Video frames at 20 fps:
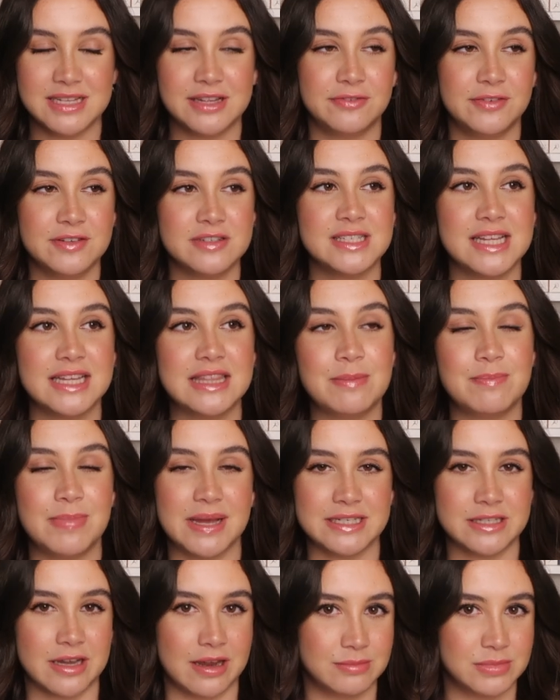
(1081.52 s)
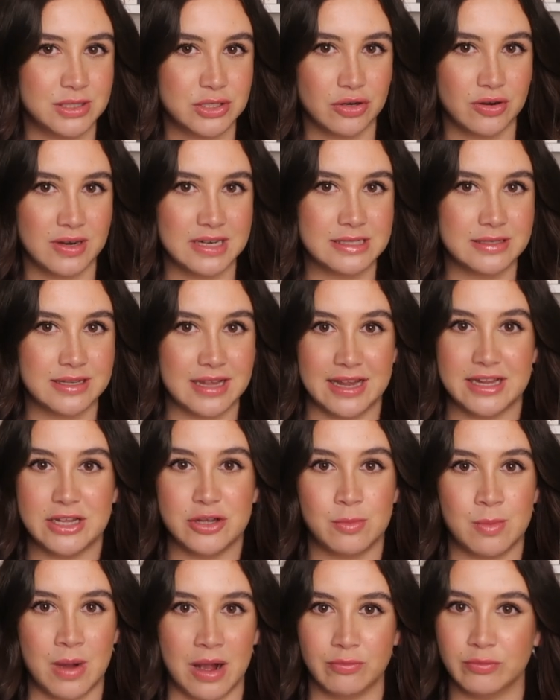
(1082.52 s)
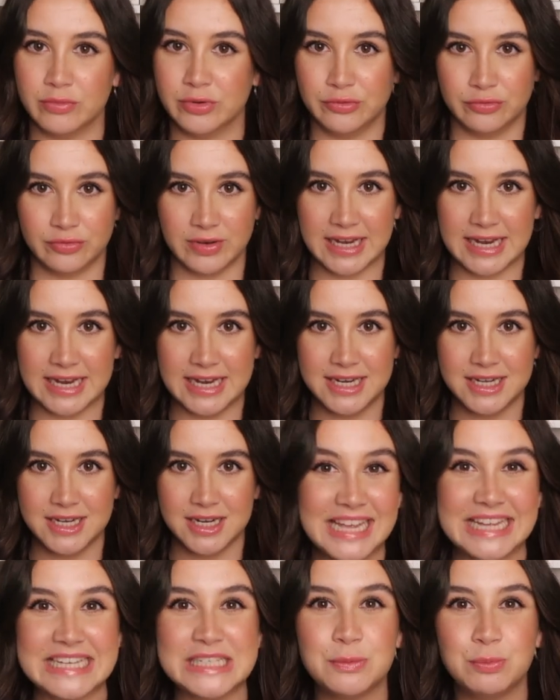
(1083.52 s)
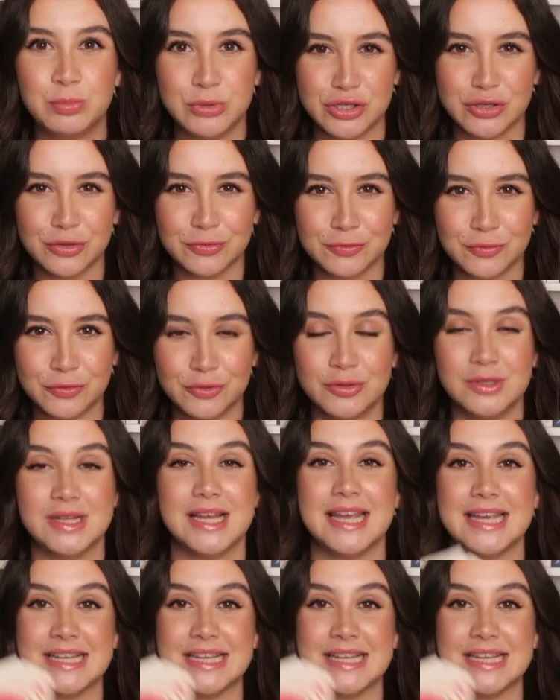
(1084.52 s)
It feels like the bedtime stories that your mum would read. It's beautiful.